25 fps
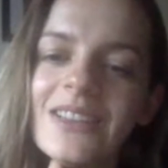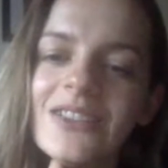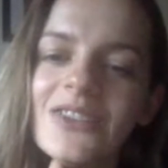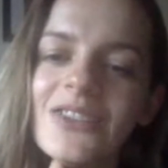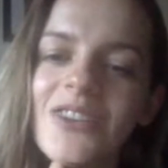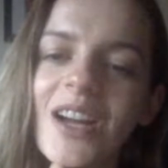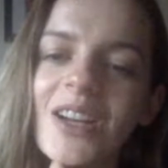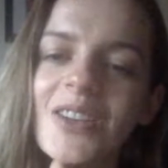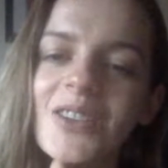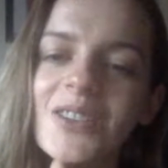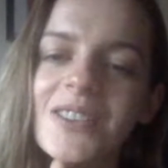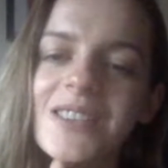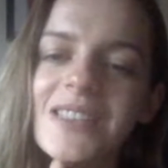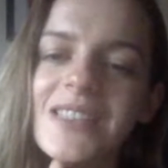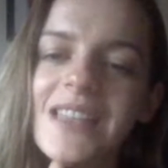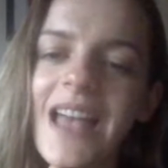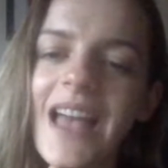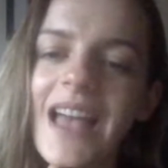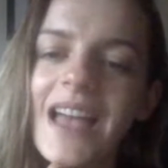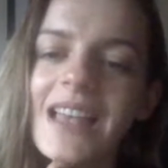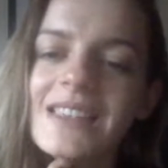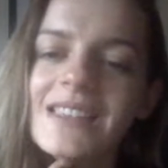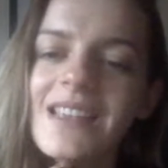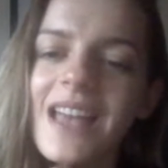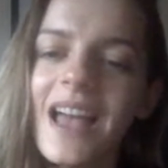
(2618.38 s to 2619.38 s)
Dragos
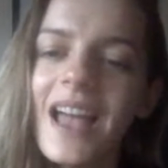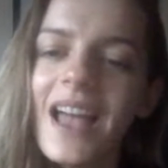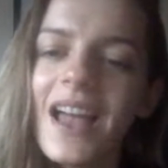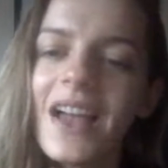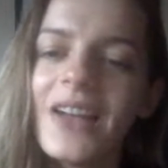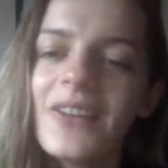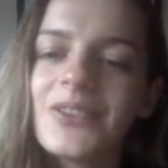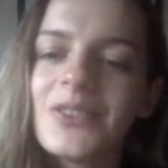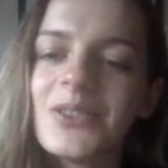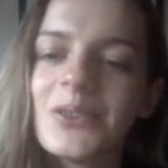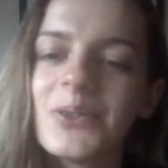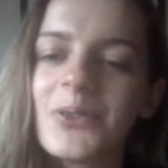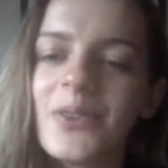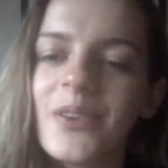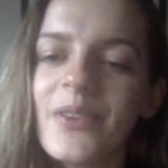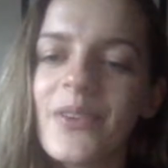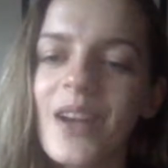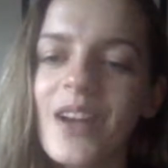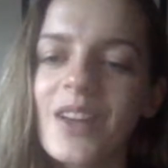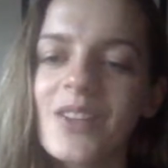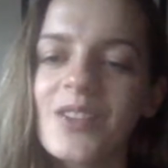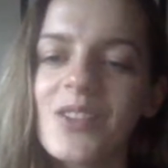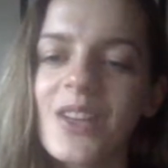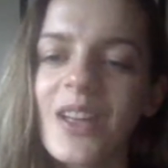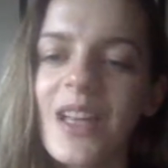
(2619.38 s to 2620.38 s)
says, I have to
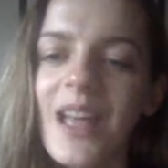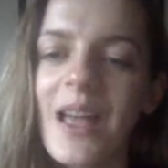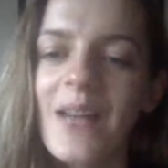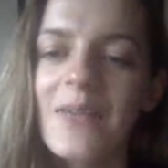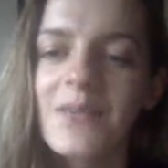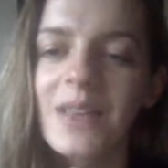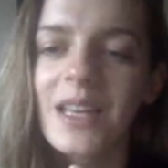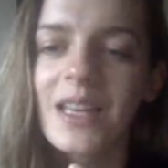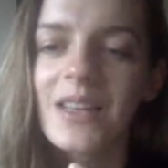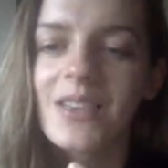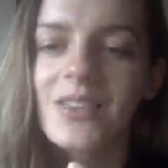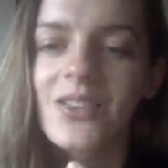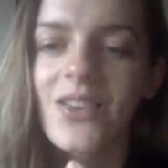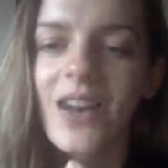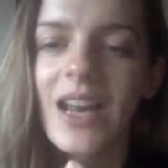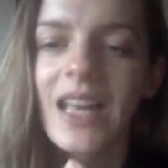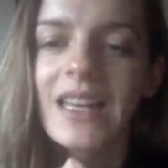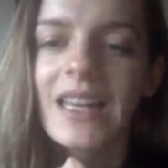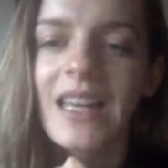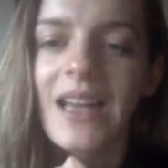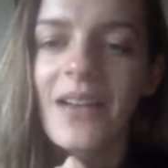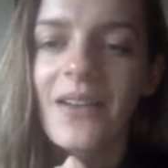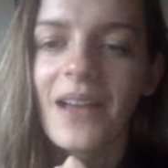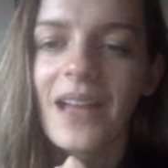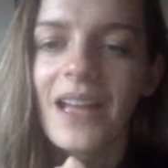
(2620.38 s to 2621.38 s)
rewatch again because right
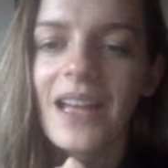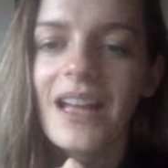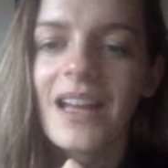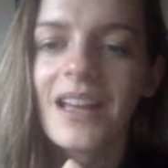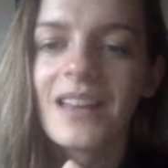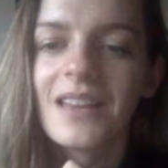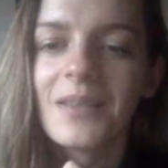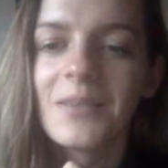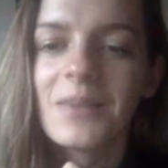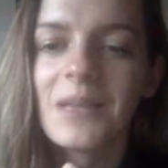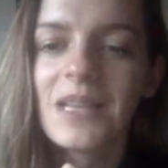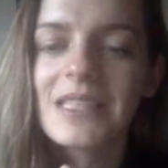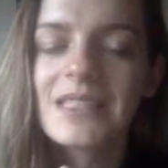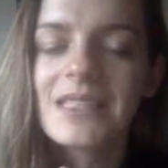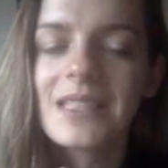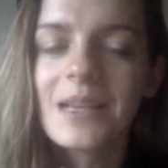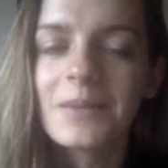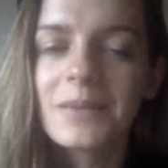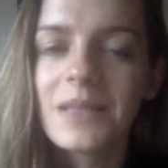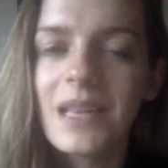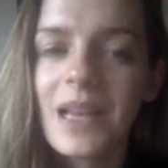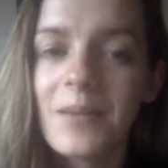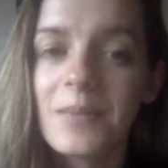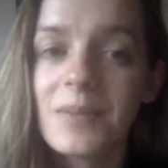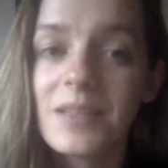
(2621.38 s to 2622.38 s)
now I kind of mixed
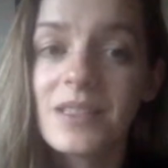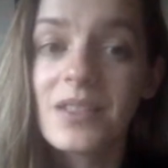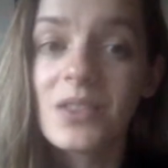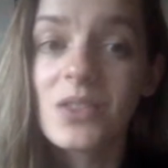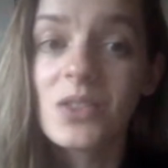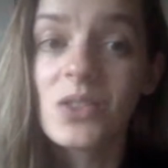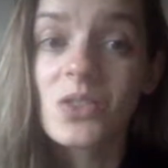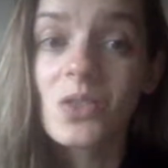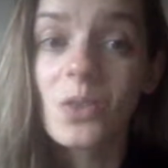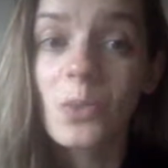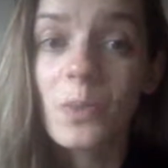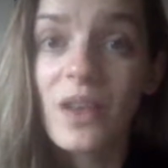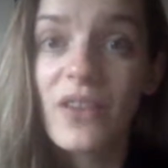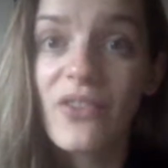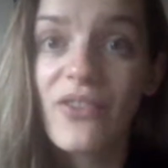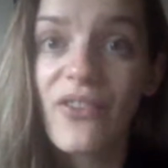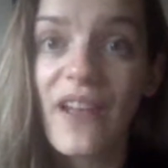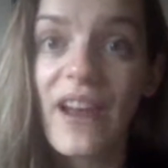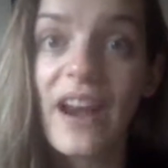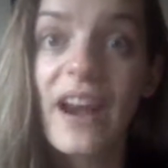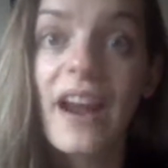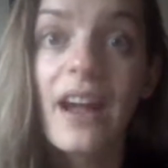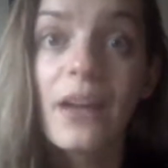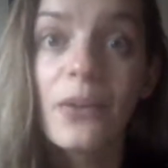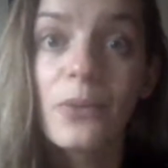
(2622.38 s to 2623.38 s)
up the episodes. To be
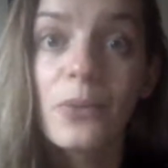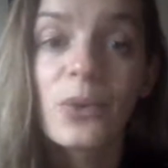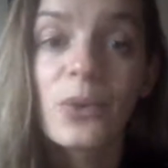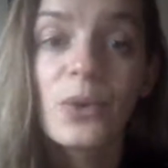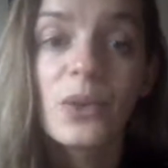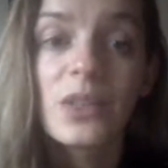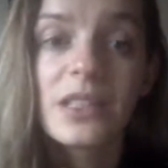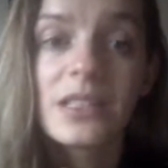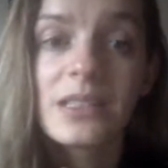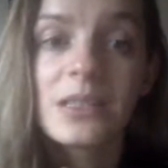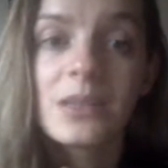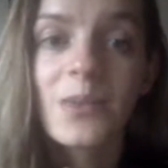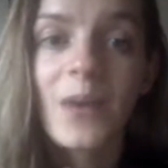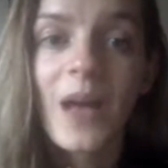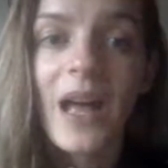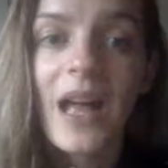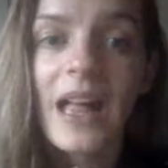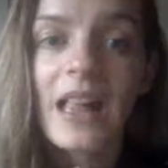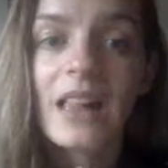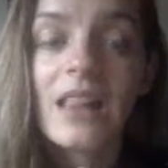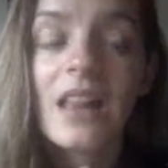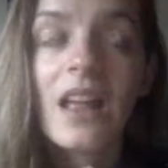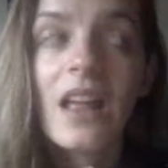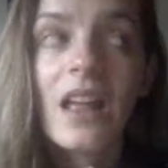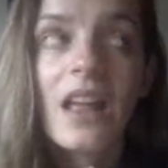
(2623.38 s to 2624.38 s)
fair, I would as
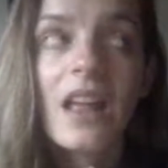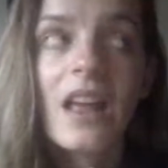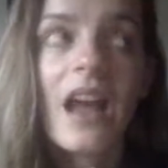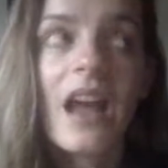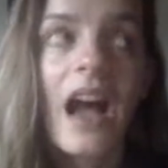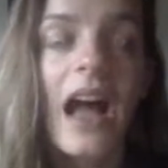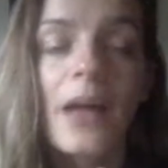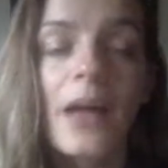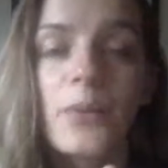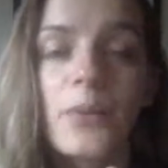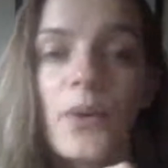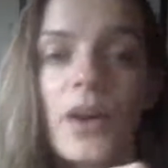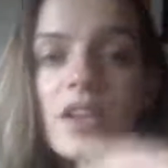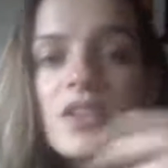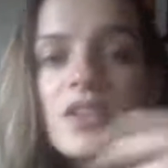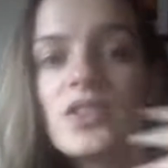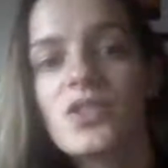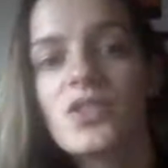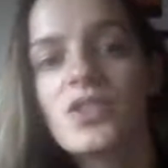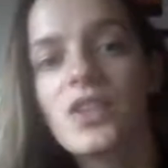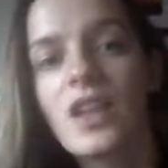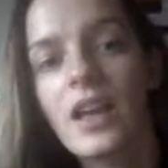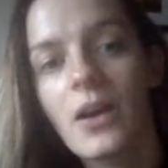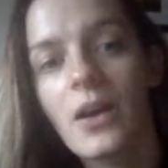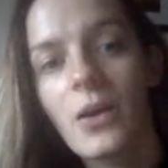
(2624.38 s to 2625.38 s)
well. I
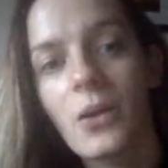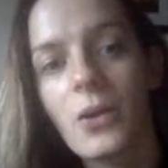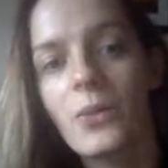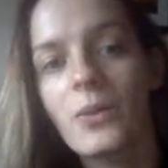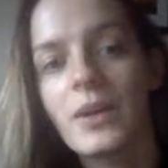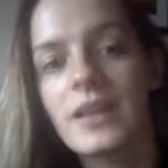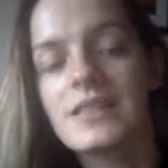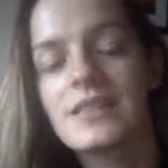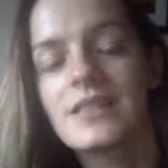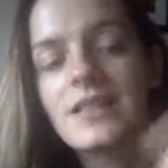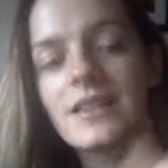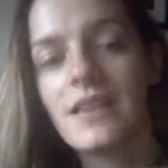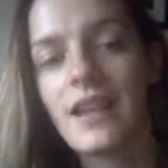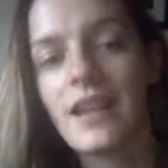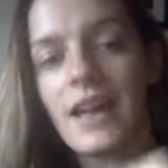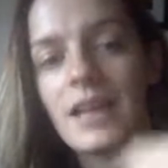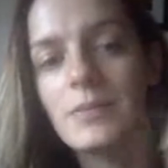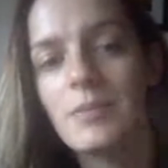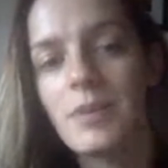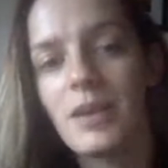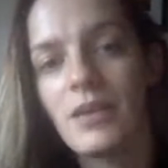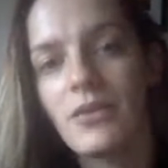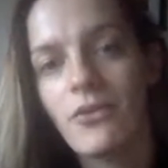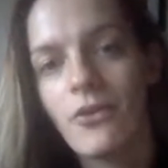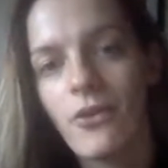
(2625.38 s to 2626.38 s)
watch always the
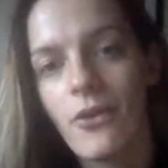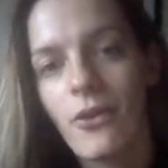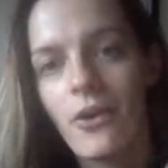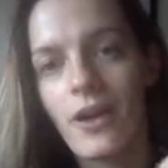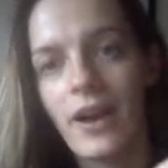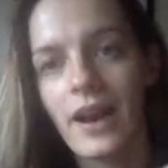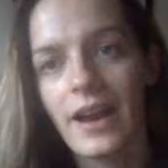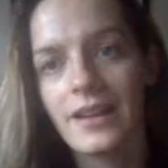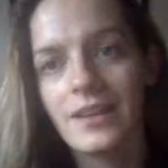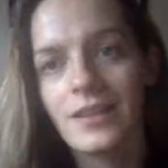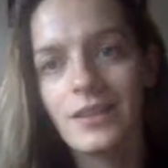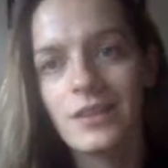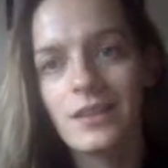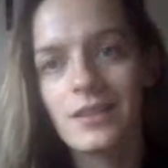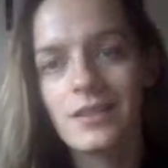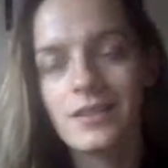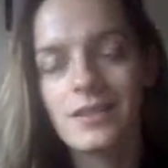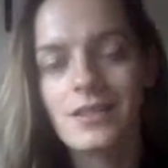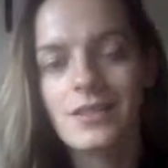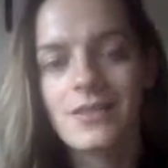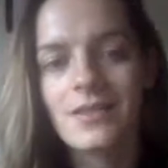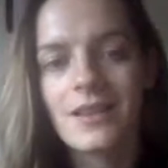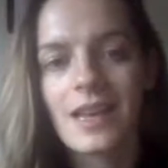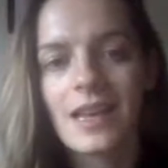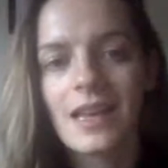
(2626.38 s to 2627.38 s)
night before I do the
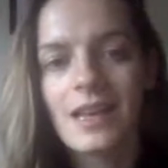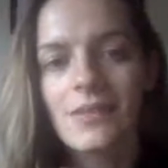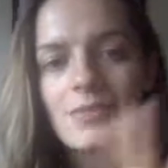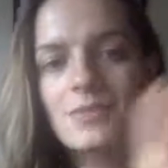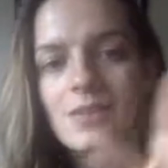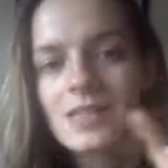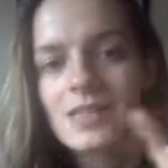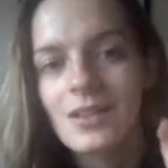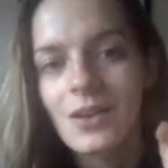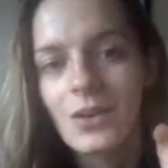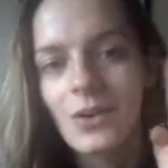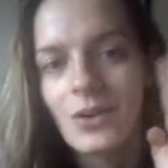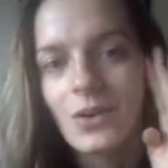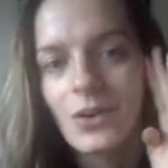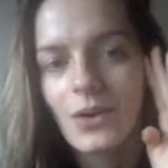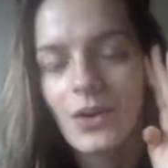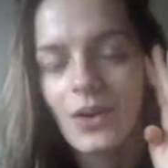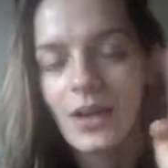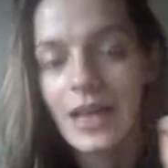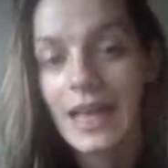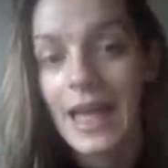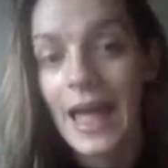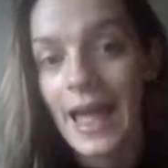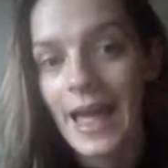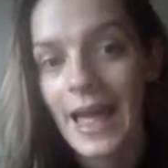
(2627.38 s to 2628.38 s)
stream. So
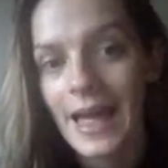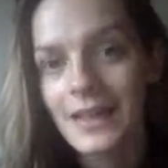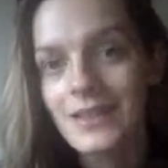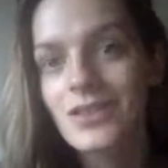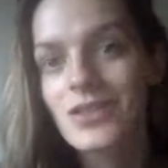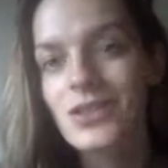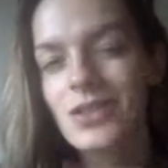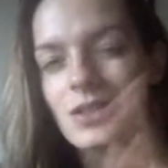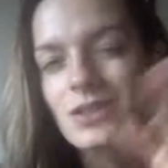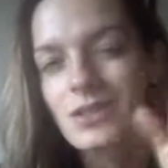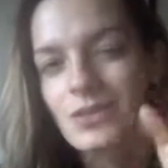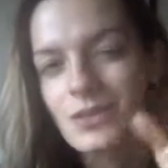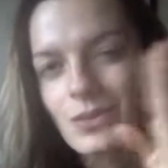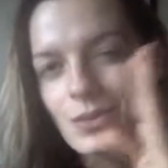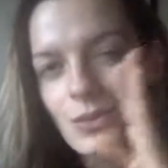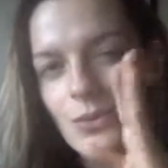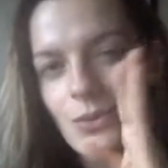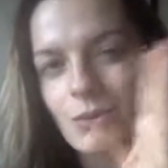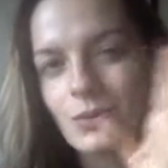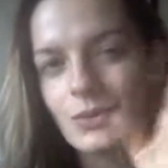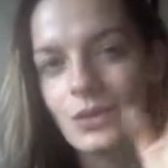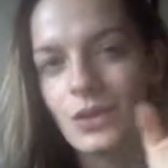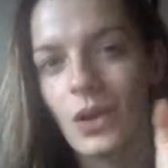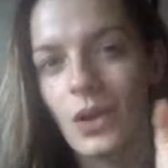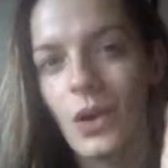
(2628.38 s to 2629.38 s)
again, just
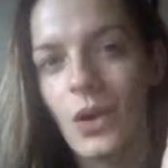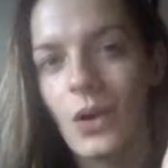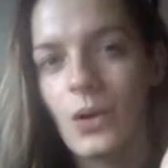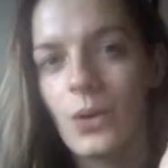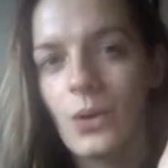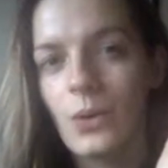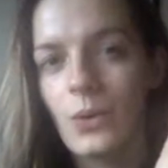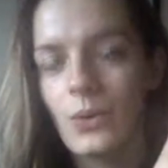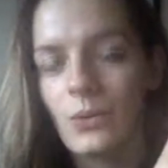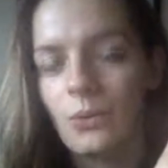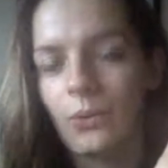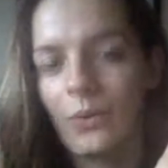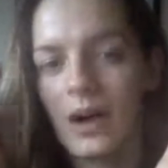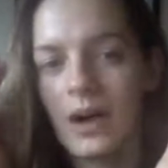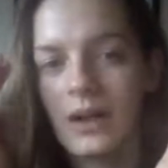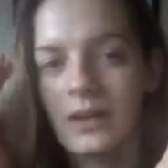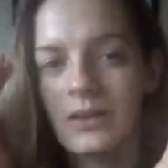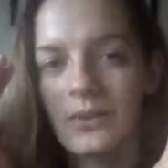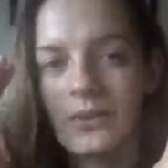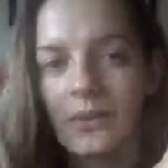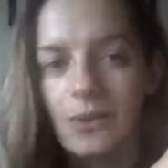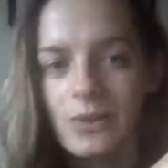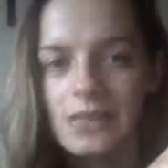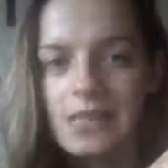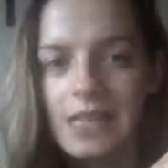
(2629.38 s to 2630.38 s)
to know
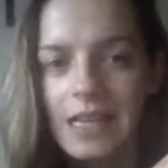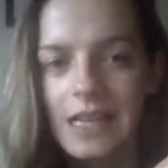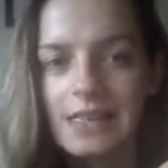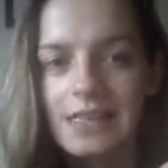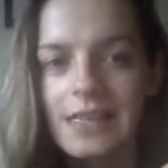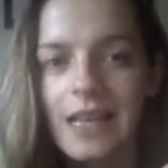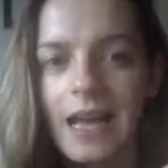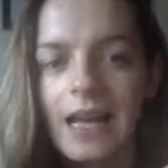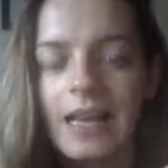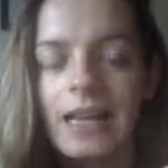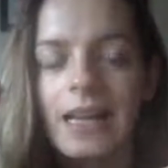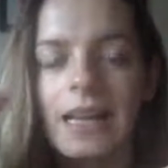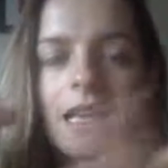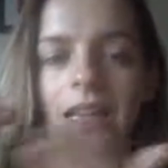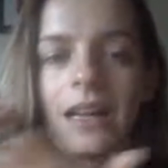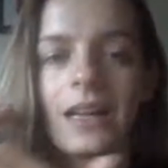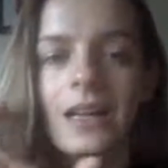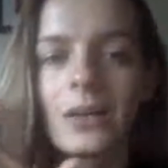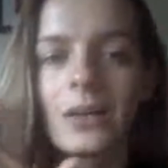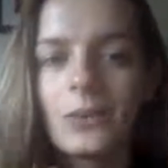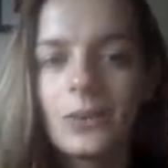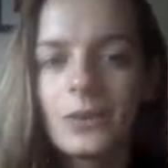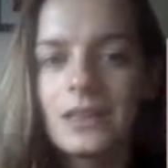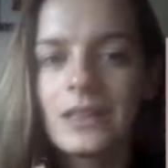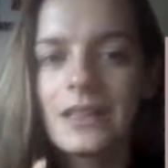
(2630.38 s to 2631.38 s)
what was exactly
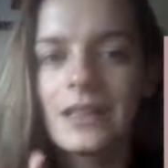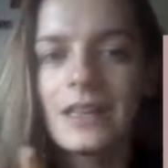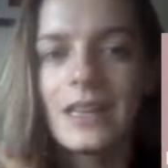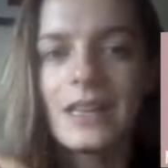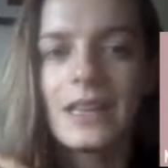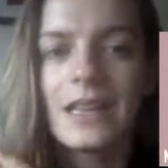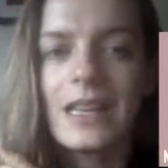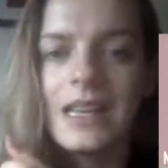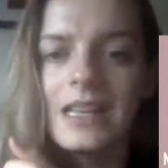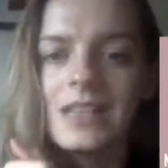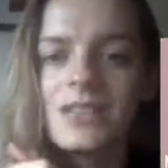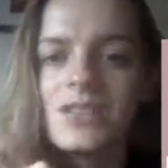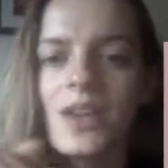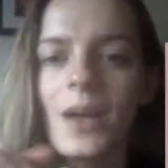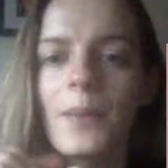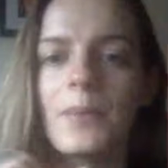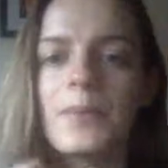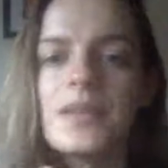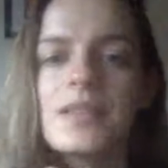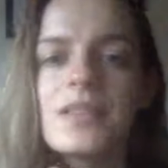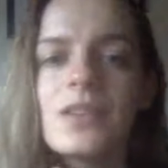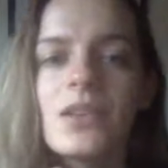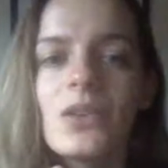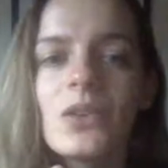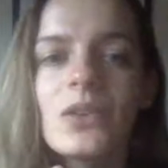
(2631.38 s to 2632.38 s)
included in each
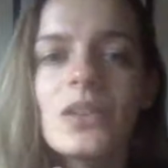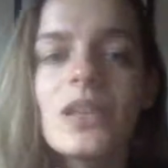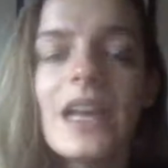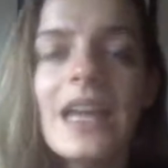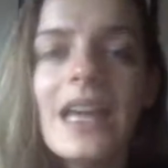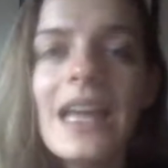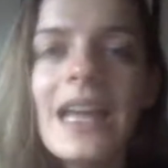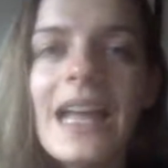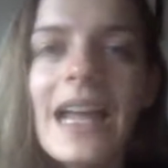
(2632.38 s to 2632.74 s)
episode.